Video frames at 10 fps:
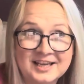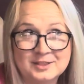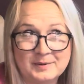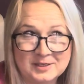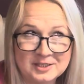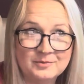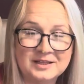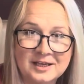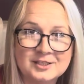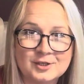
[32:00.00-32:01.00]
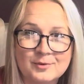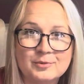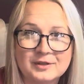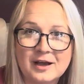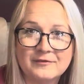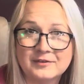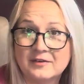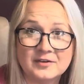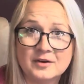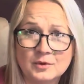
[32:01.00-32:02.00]
Especially with the example that I've
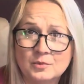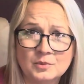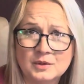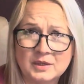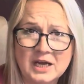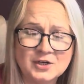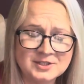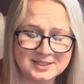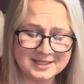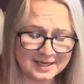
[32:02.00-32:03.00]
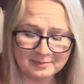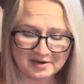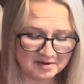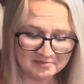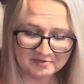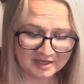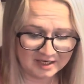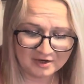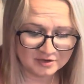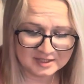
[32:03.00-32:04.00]
given. We'll get onto that, but I'm really
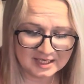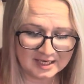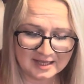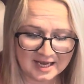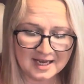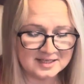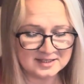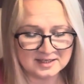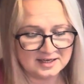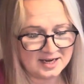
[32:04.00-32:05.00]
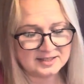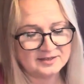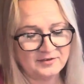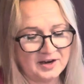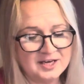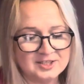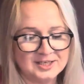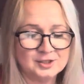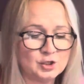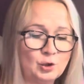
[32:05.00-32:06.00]
not seeing that as a negative energy
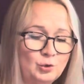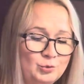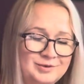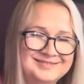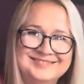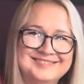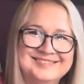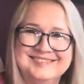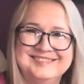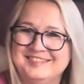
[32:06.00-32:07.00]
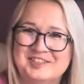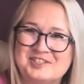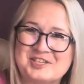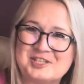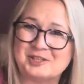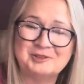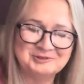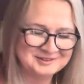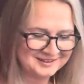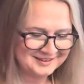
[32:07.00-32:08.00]
at all. Not at all.